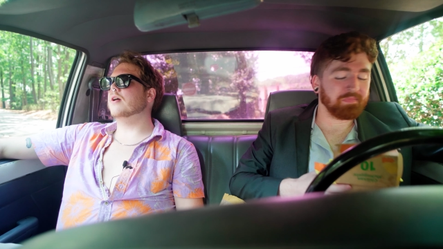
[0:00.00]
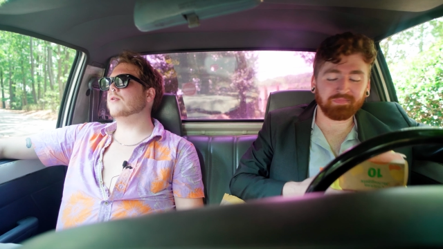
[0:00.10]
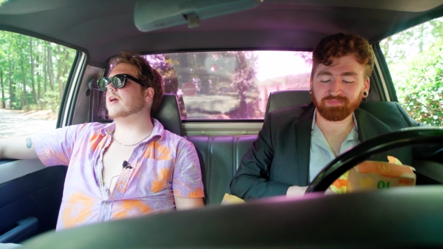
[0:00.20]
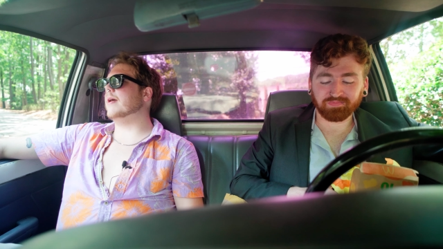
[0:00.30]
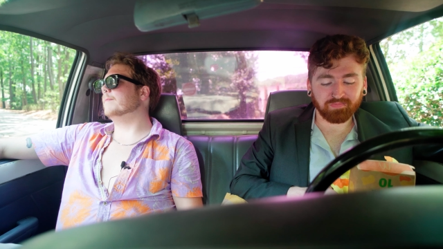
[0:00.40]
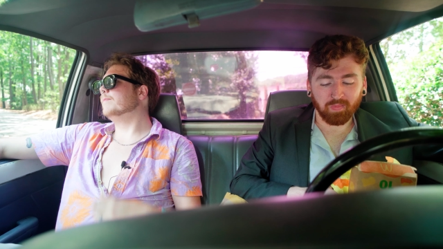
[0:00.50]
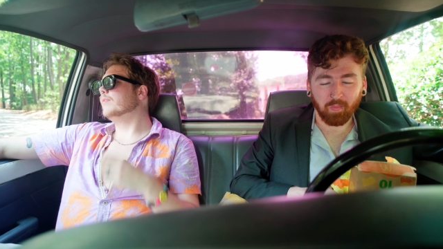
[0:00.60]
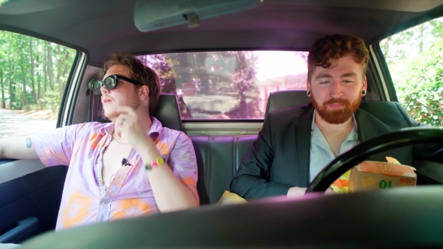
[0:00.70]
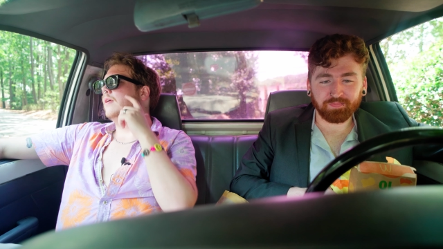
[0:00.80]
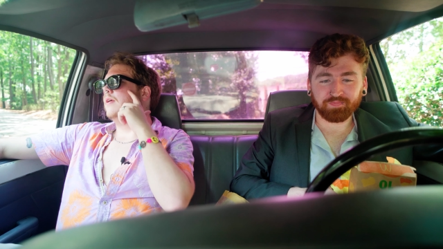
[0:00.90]
Speaker 1: Okay.
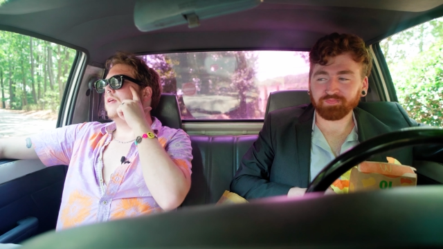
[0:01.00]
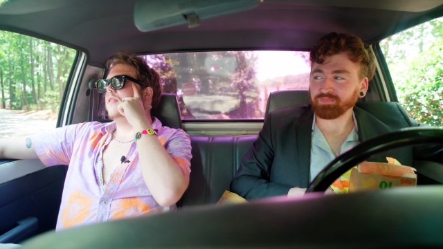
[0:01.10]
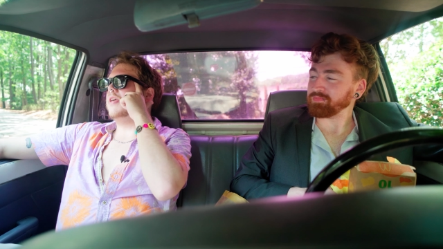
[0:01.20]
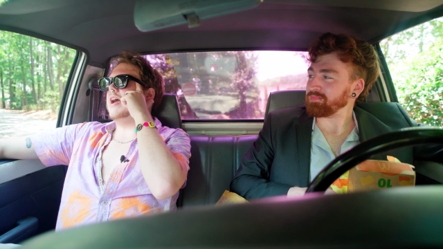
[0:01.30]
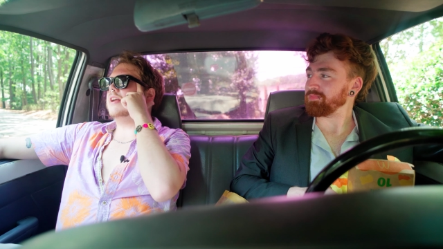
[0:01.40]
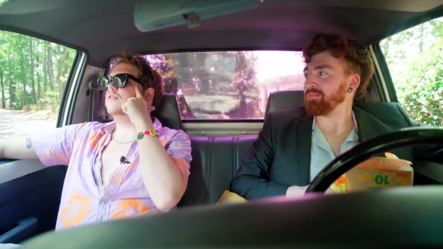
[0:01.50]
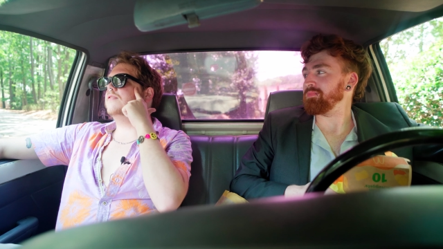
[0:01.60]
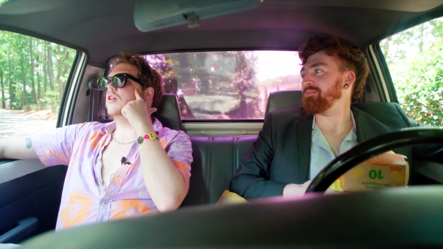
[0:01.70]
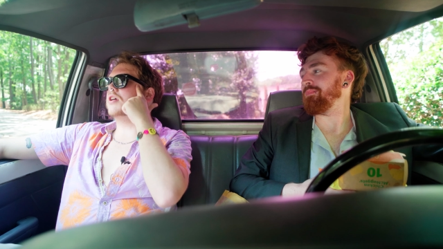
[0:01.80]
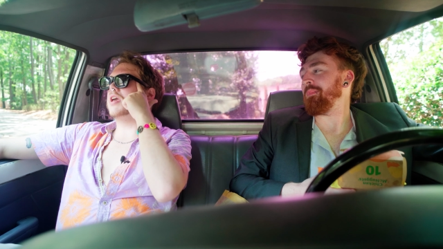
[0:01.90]
The act
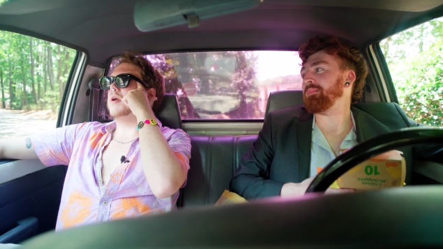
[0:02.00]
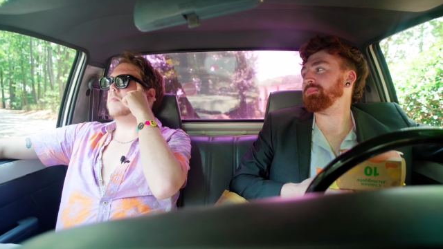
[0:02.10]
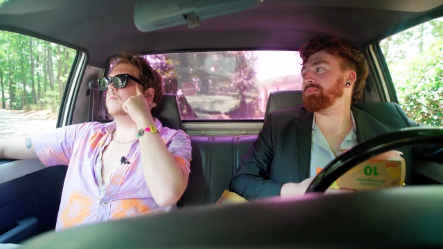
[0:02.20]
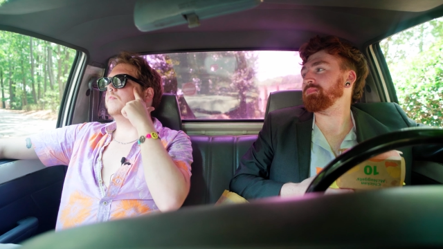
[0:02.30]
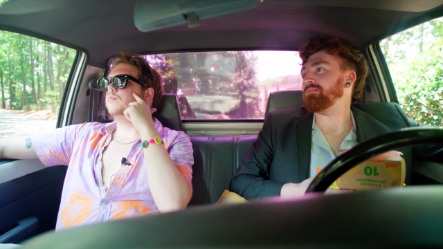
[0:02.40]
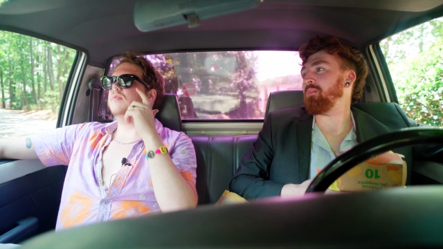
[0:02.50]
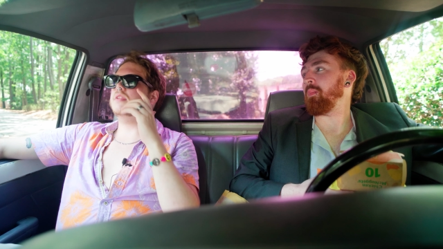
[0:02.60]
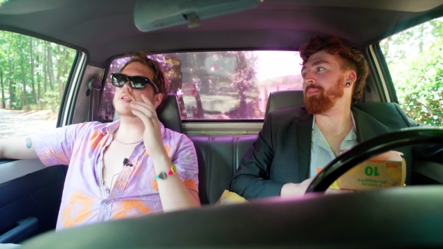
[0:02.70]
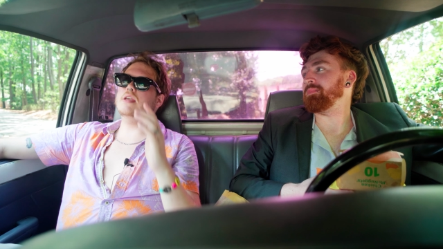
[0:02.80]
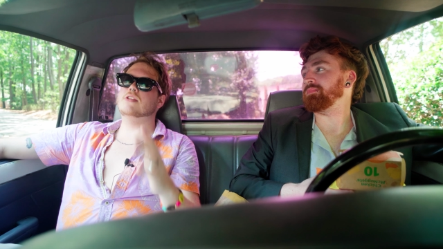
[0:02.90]
of cooking
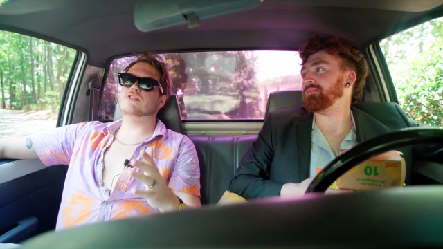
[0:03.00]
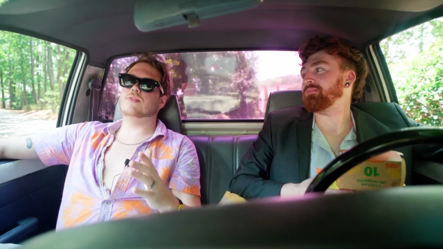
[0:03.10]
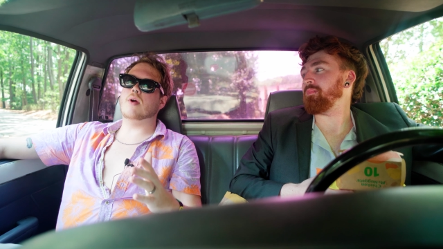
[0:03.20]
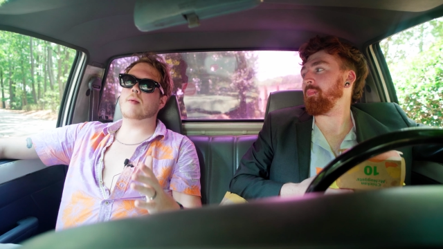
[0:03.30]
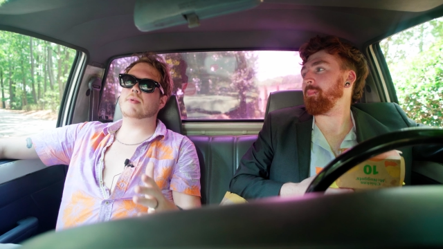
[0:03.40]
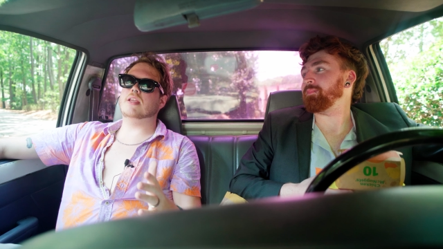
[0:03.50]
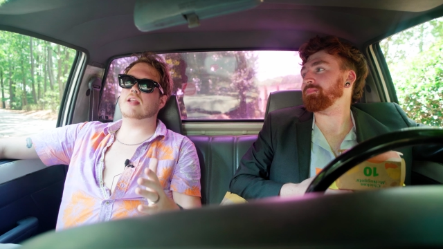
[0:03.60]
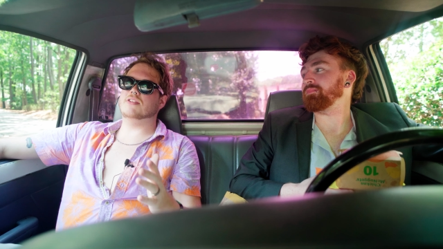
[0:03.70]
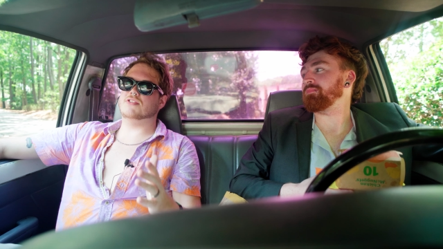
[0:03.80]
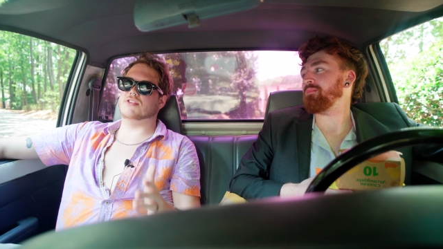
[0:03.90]
is the ramen
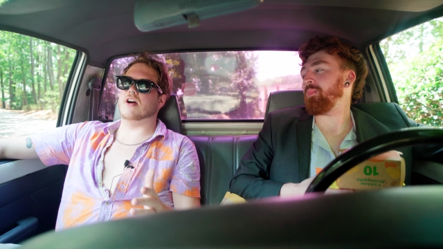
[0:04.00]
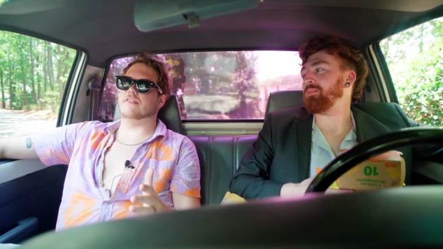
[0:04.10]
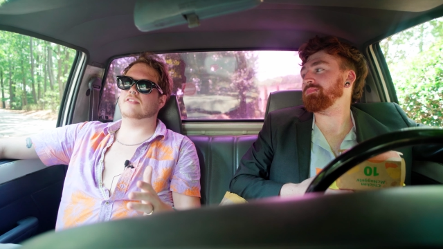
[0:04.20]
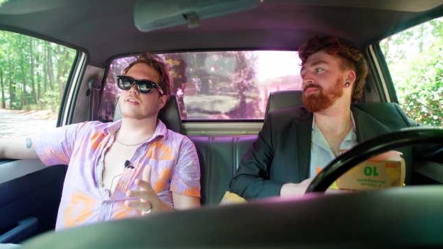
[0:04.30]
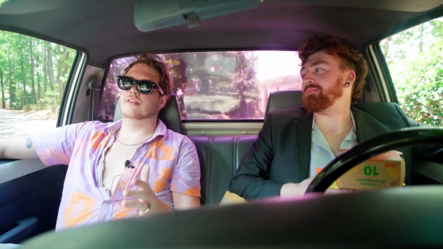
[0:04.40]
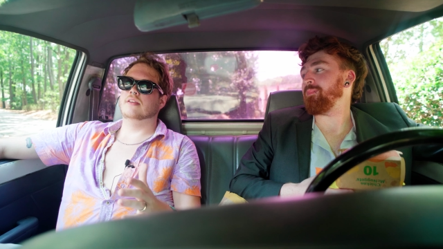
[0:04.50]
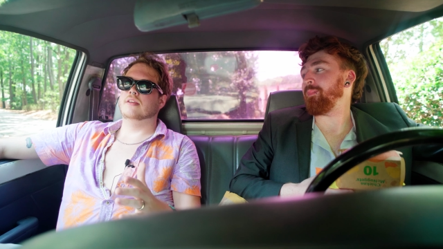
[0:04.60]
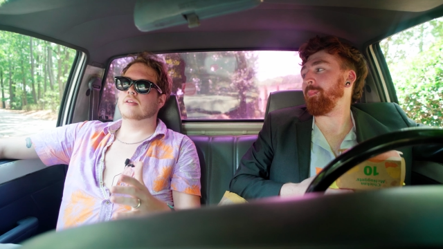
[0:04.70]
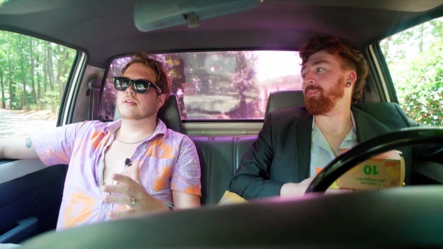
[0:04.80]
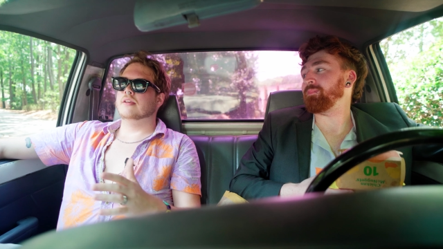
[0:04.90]
getting soft.
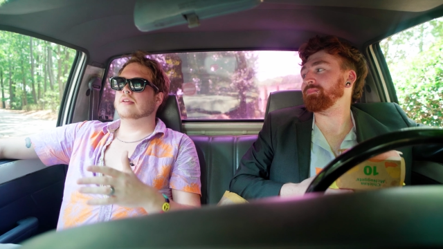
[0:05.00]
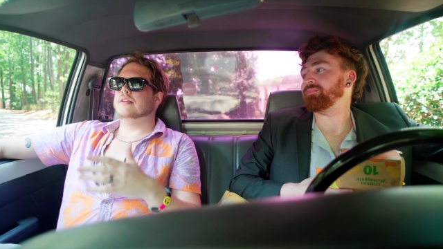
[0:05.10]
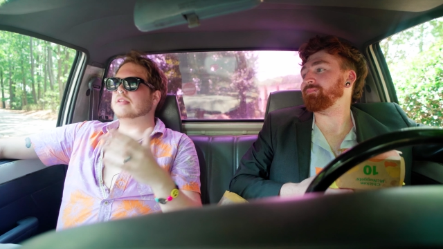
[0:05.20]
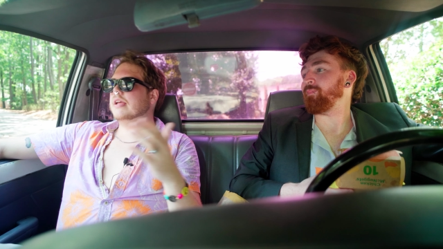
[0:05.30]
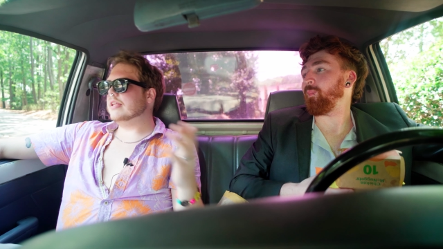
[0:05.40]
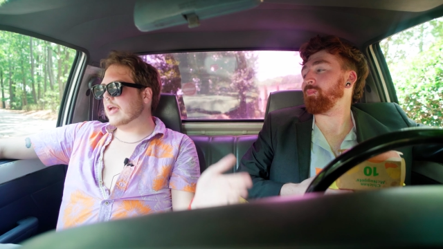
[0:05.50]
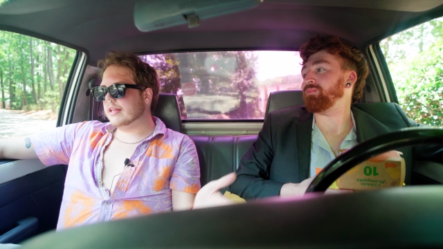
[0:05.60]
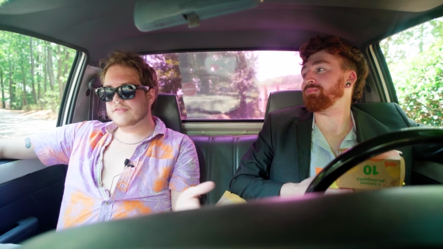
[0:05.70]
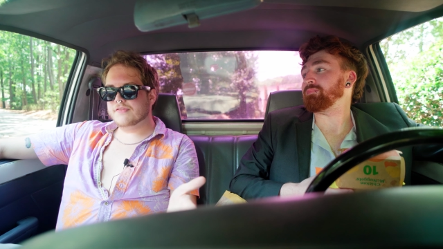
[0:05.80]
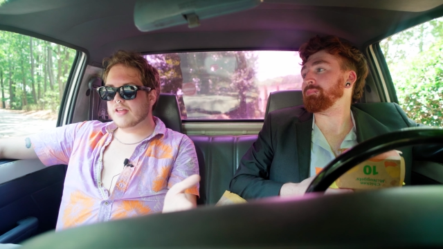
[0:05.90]
Then you
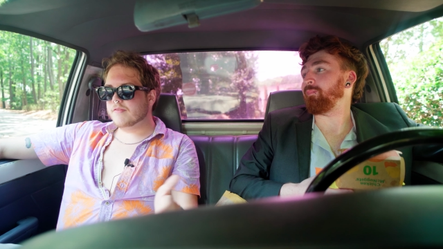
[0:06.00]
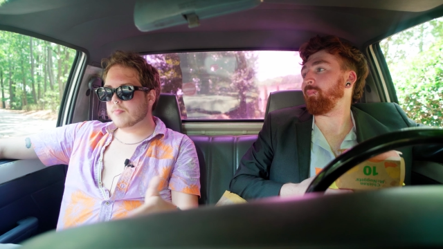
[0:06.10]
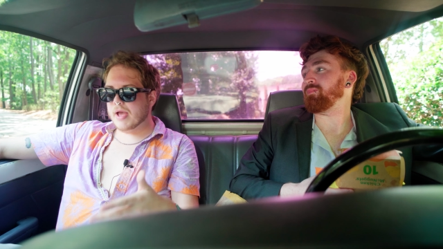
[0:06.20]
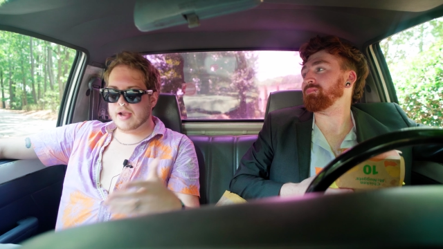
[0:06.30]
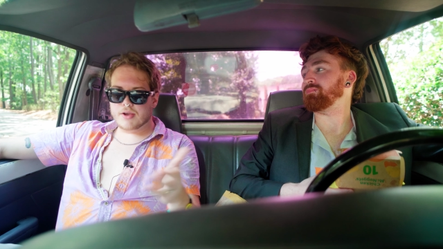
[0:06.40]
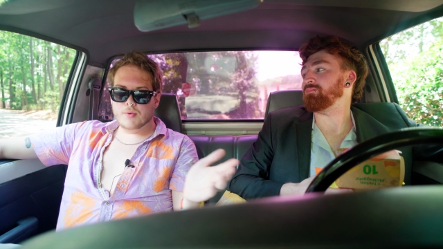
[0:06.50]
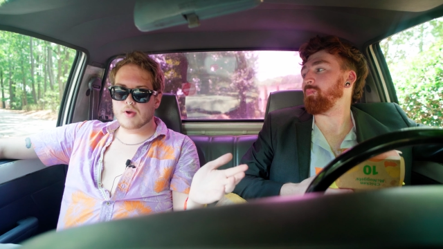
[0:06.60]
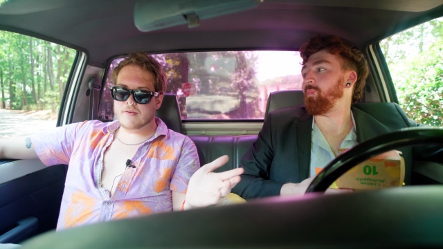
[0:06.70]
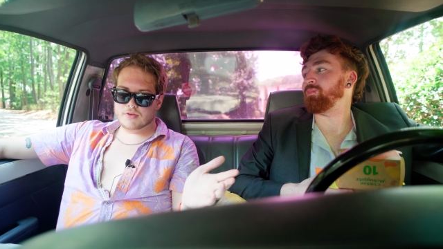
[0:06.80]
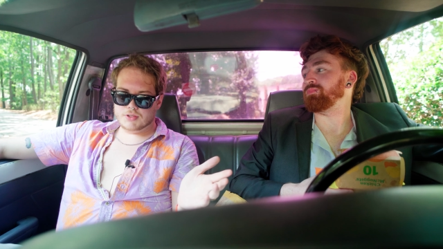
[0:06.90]
add the flavor packet or
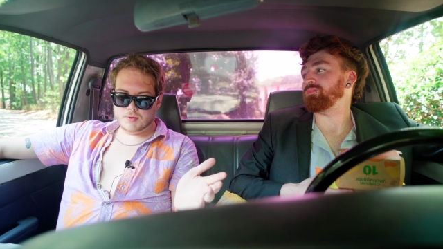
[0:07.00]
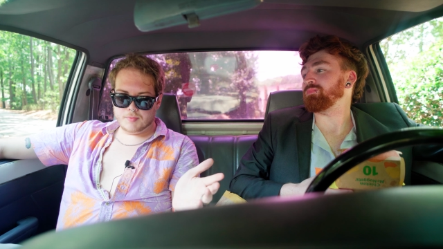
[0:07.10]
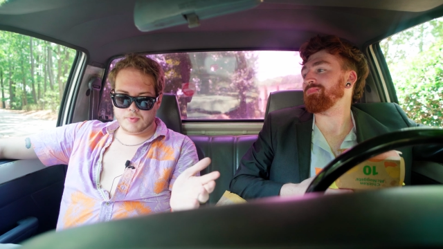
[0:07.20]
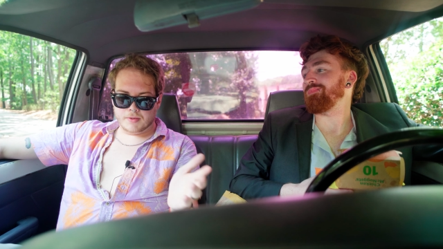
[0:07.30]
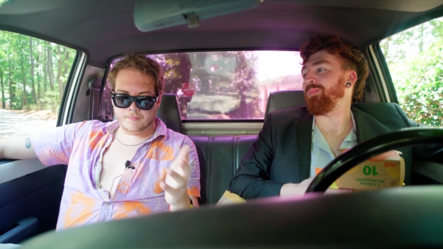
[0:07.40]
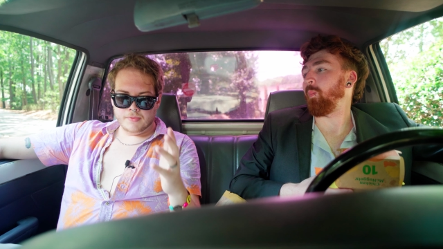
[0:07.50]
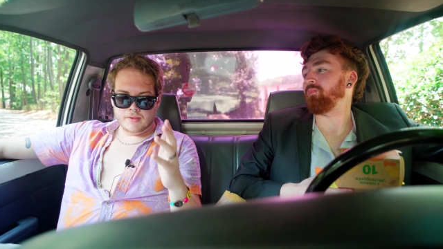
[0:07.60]
whatever to it, but